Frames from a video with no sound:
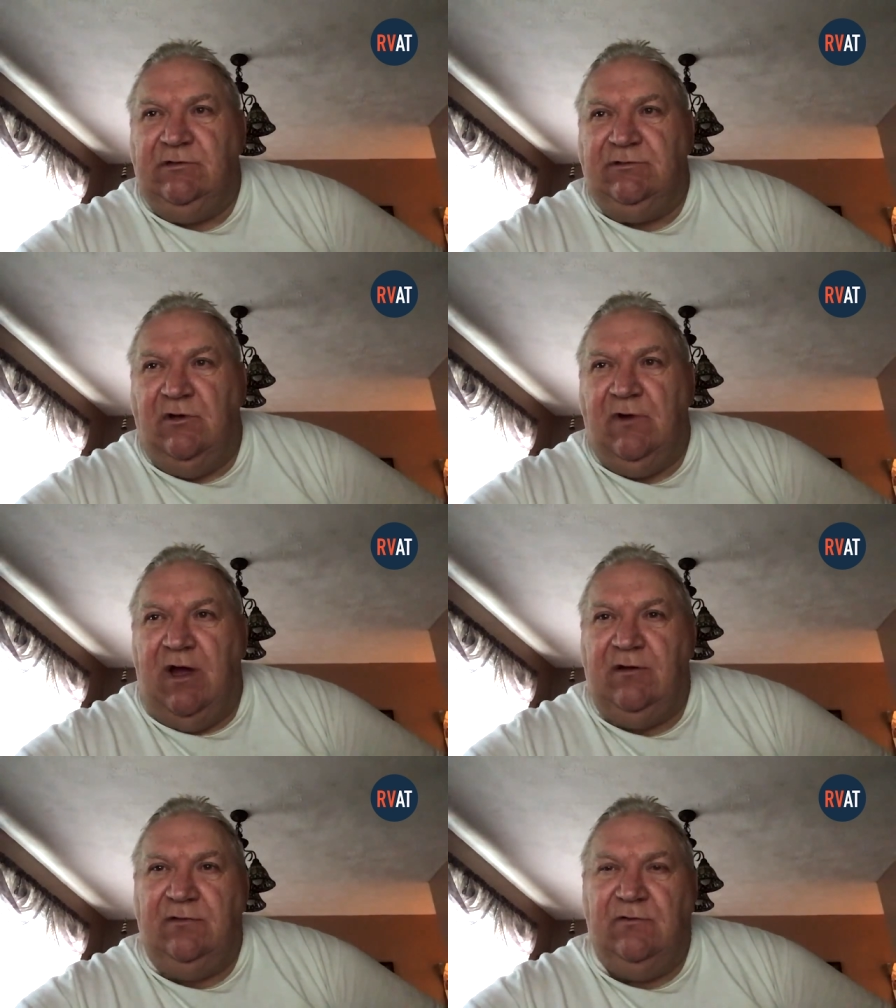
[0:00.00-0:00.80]
So I
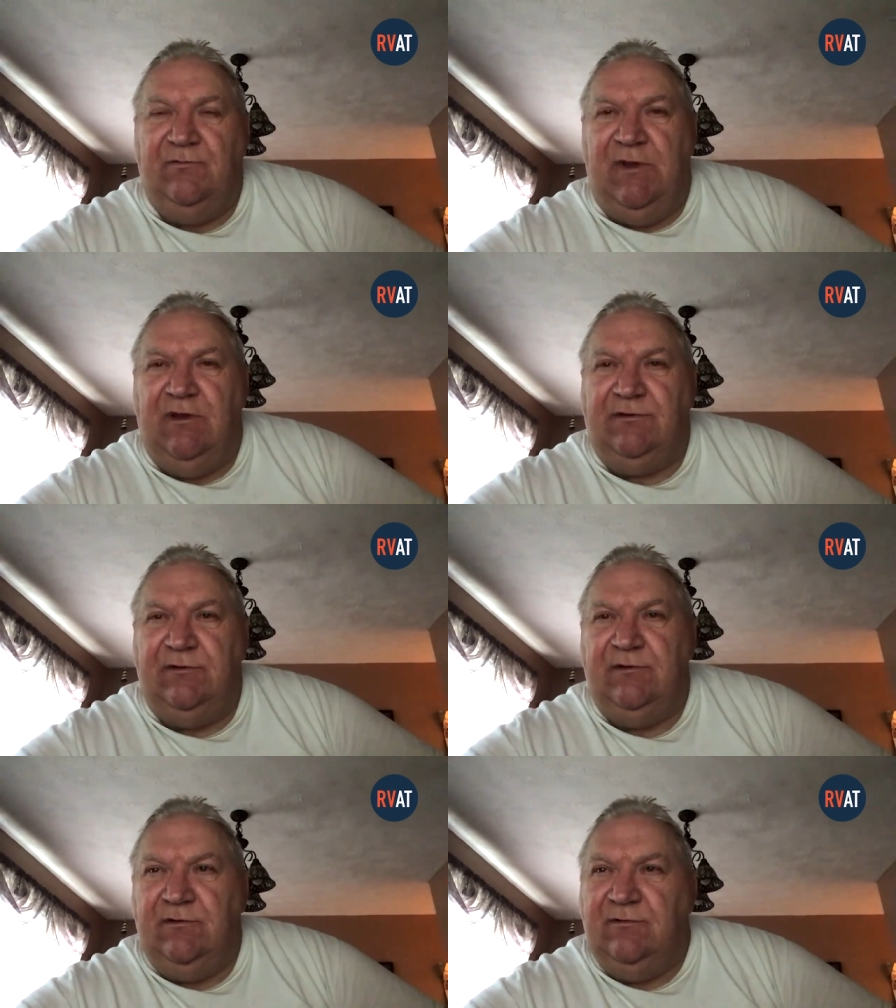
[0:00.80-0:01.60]
hope that
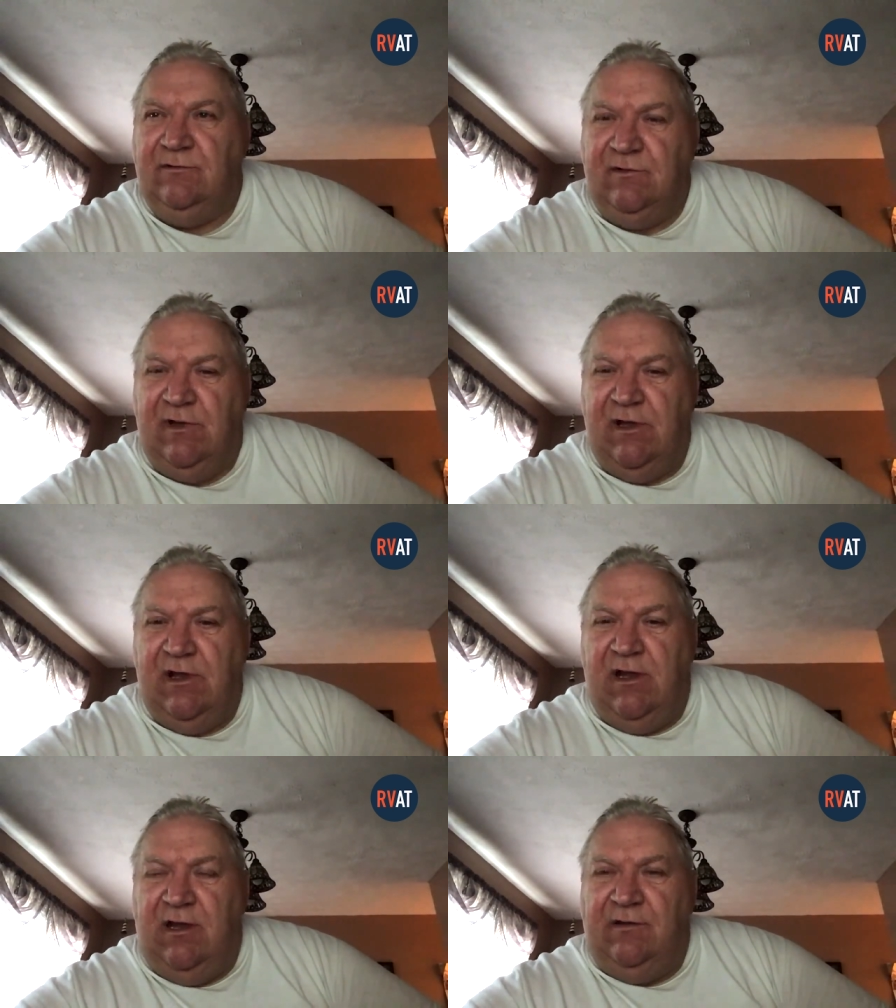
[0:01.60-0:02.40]

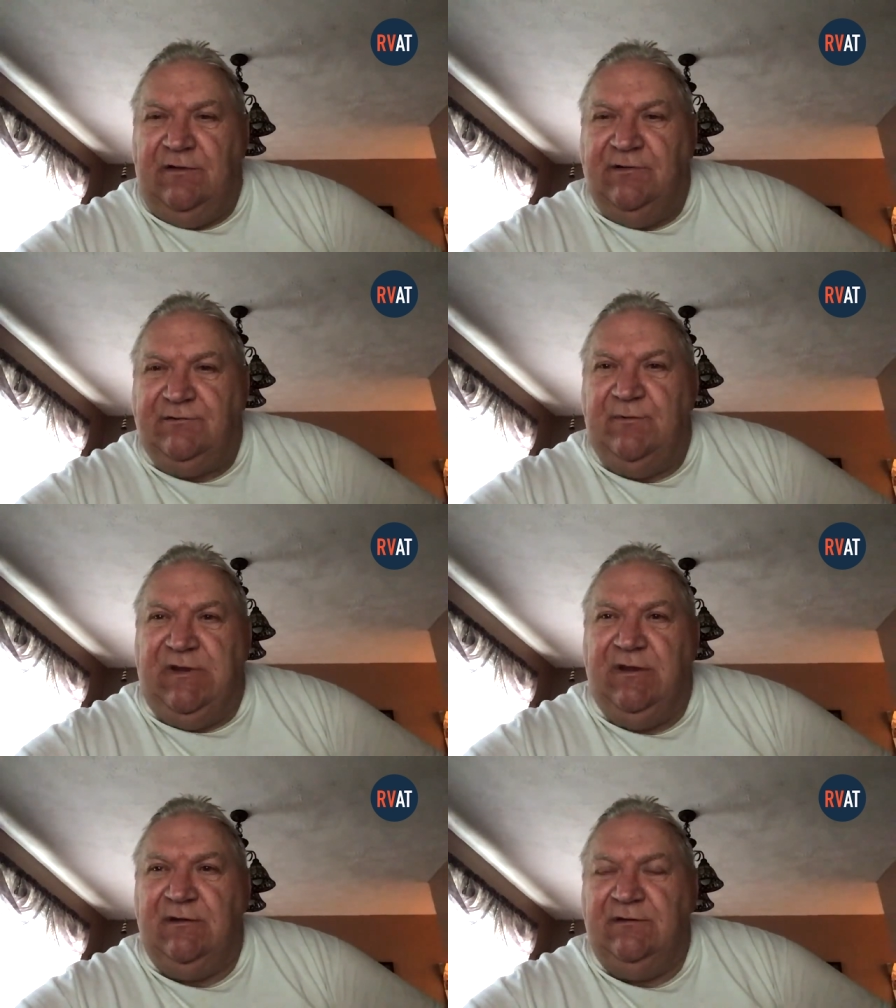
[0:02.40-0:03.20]
this will
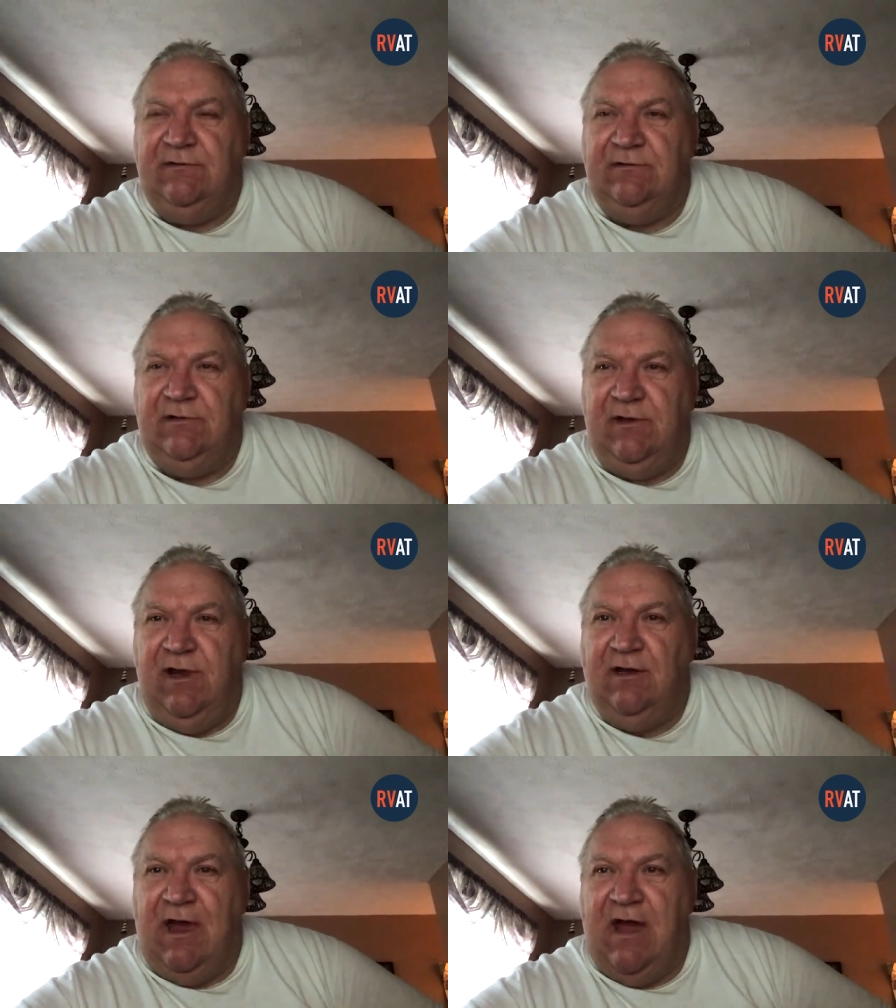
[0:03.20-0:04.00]
be an
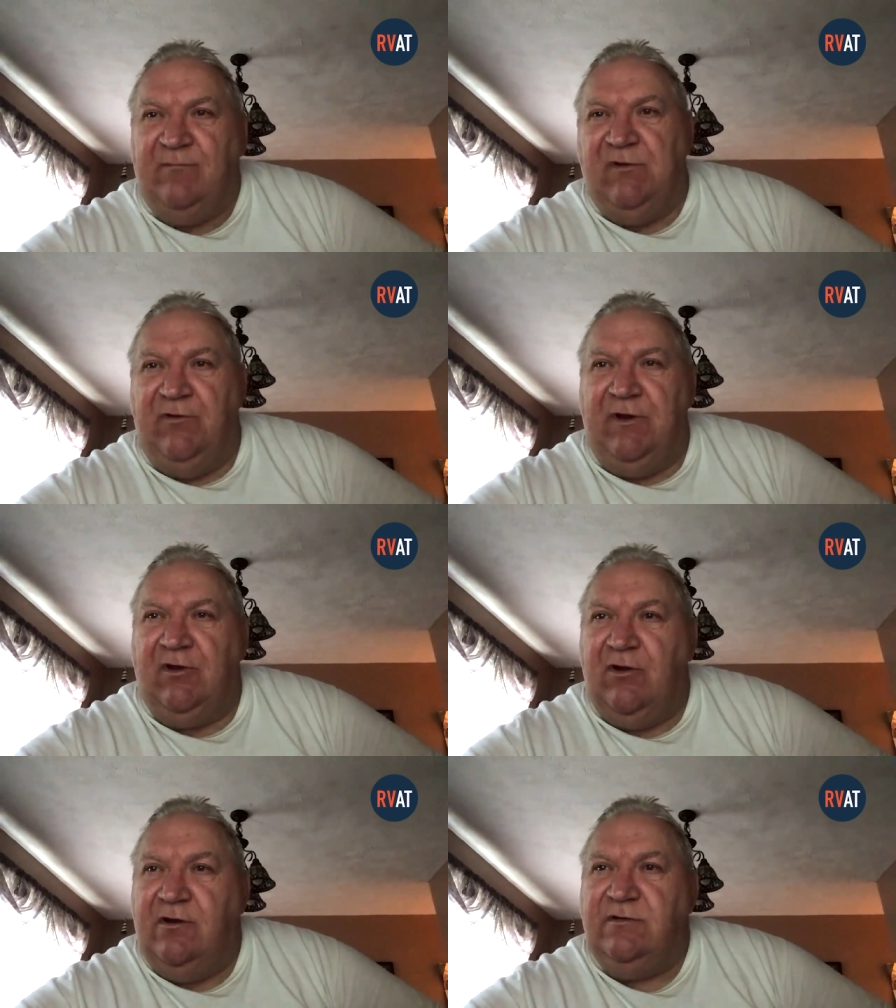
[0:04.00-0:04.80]
enlightenment or
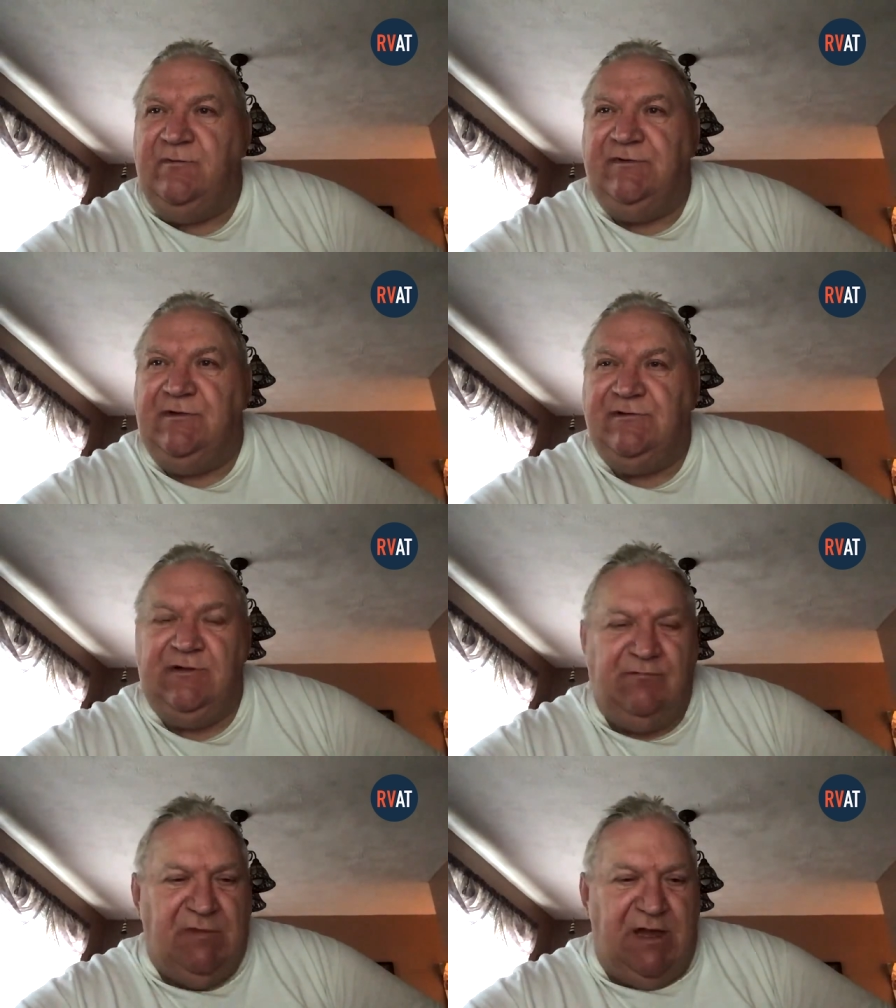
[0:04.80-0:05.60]
encouragement to
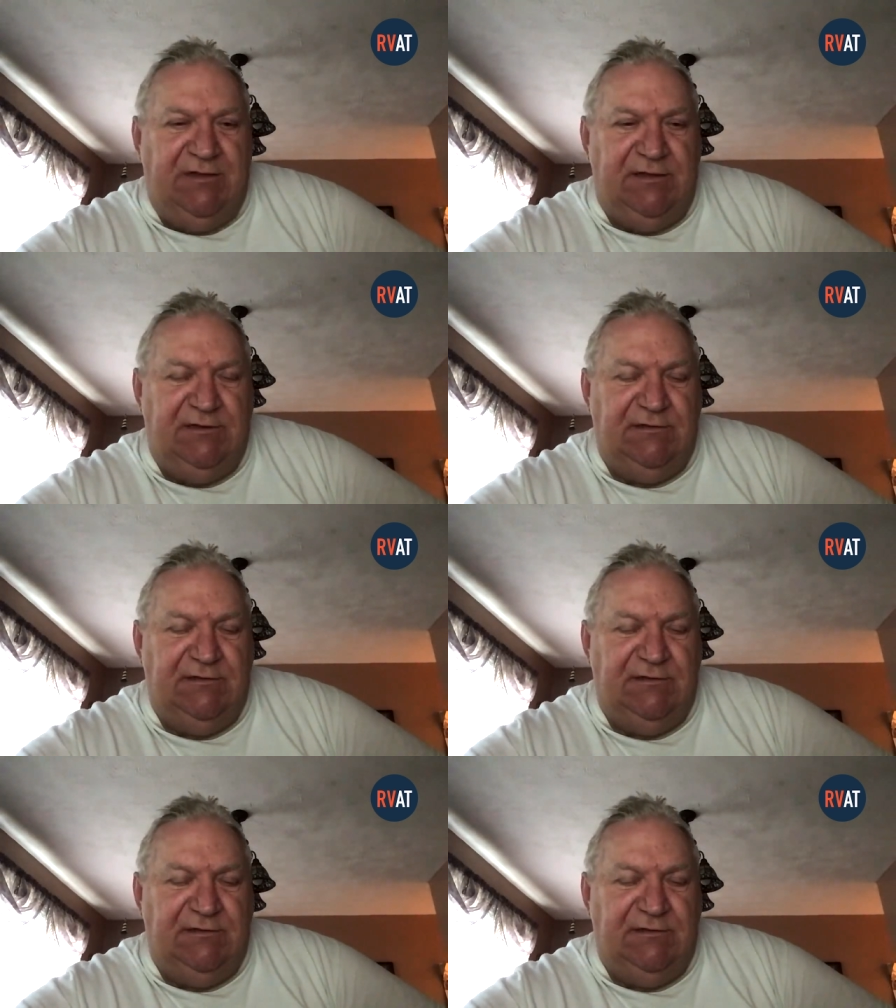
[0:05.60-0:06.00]
somebody.